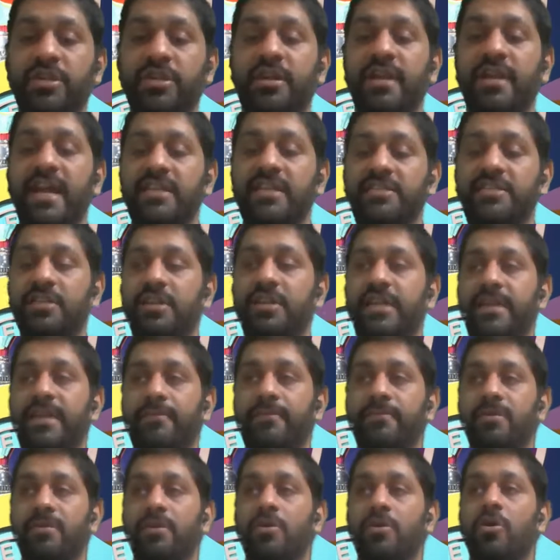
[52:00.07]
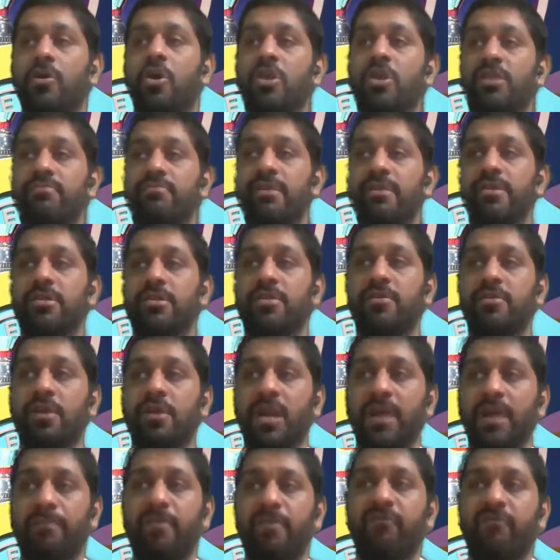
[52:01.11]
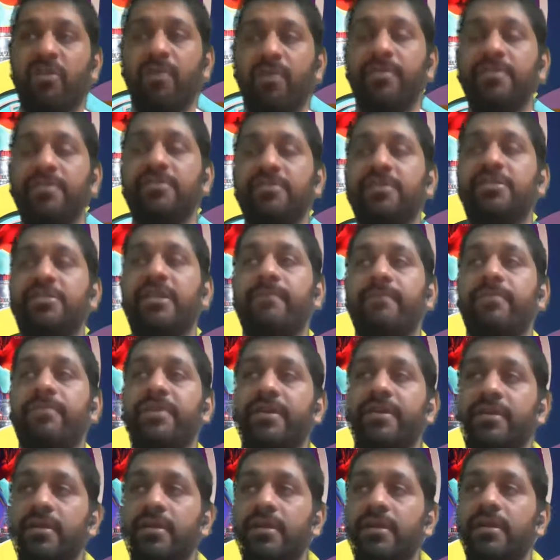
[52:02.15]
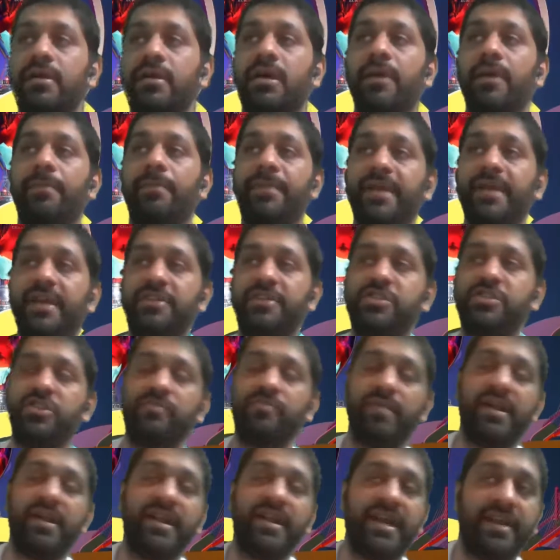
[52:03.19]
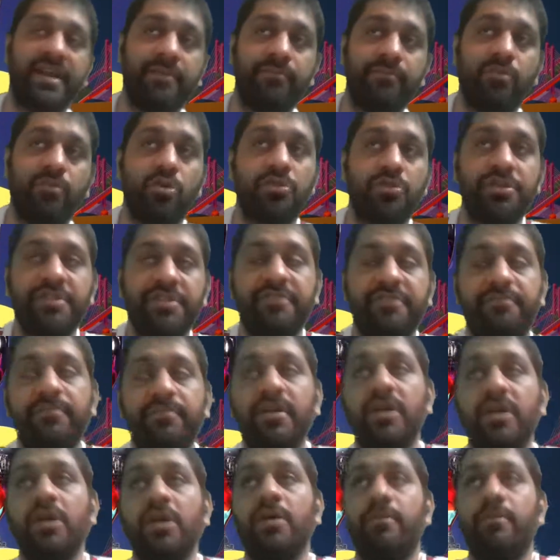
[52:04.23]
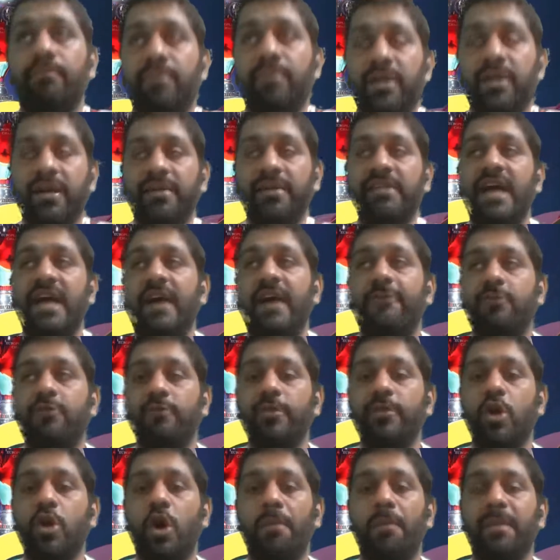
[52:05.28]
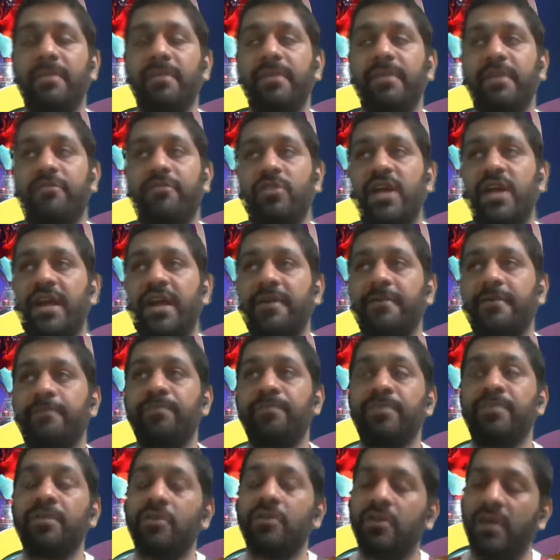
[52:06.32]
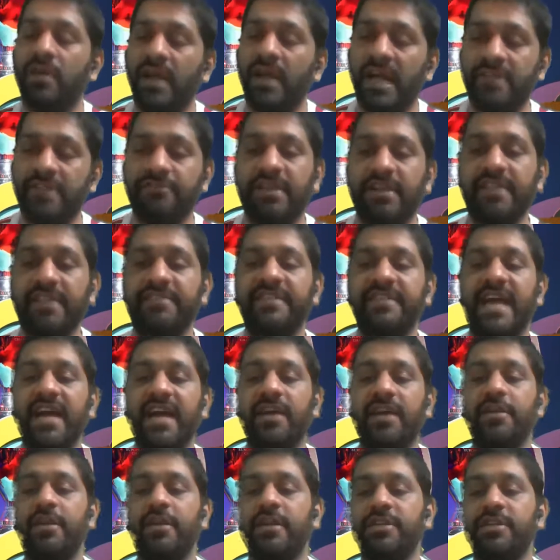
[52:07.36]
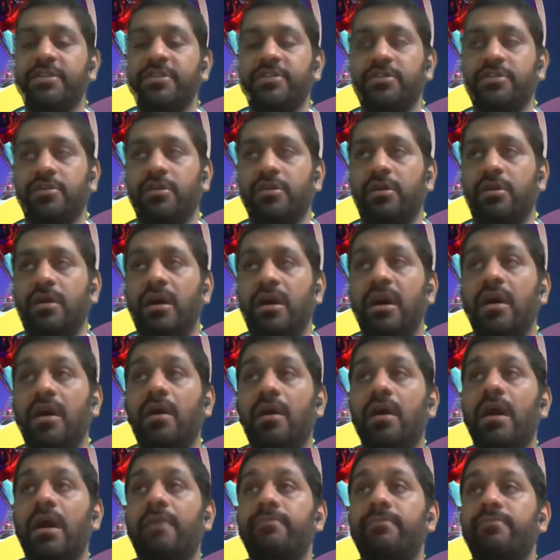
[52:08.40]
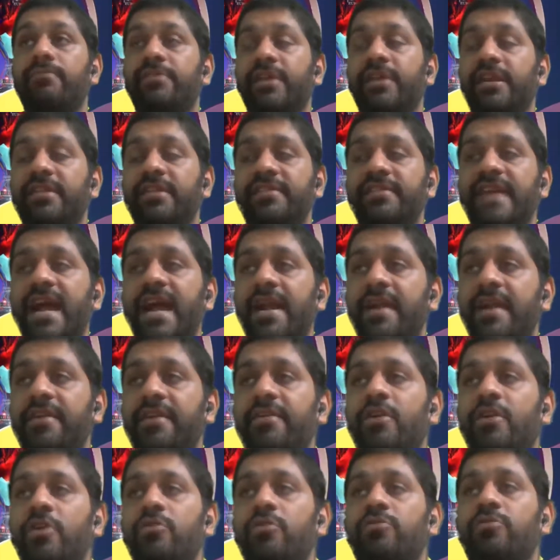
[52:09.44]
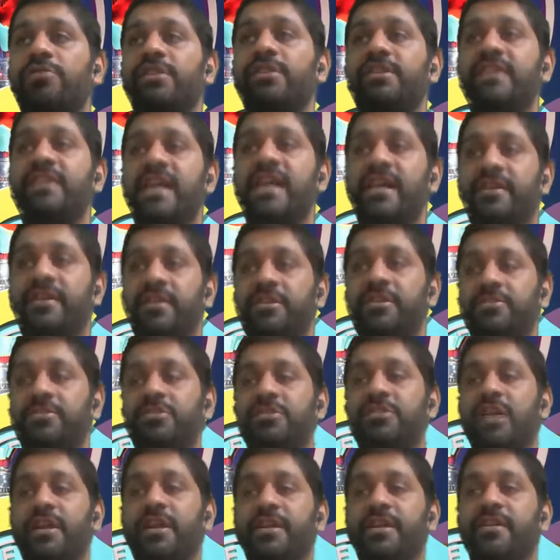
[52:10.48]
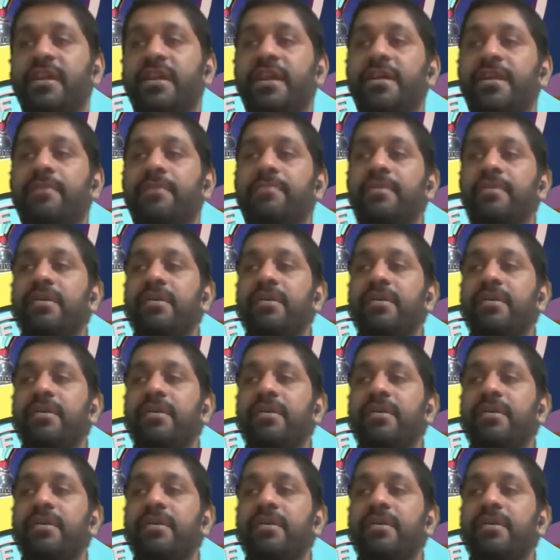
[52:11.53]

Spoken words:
in a national team on the basis of the club performance is something a big achievement, and both these players have to be complimented for that, as well as Jack Grealish. I'm really sad not to see Jack Grealish in the starting lineup,